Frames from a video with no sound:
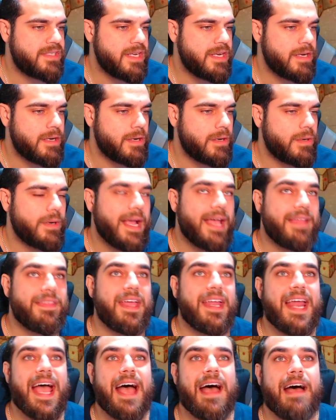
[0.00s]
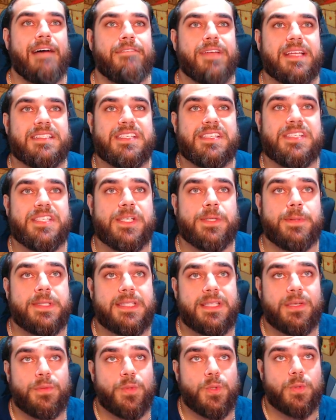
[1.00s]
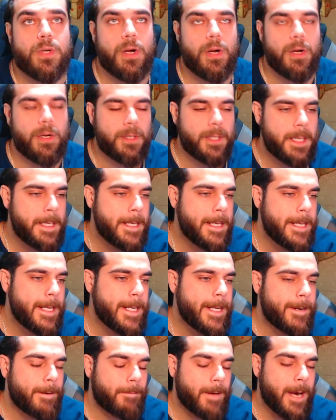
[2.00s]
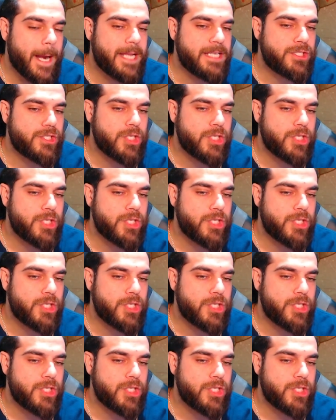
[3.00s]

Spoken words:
here, and then having to deal with the Wukong, right?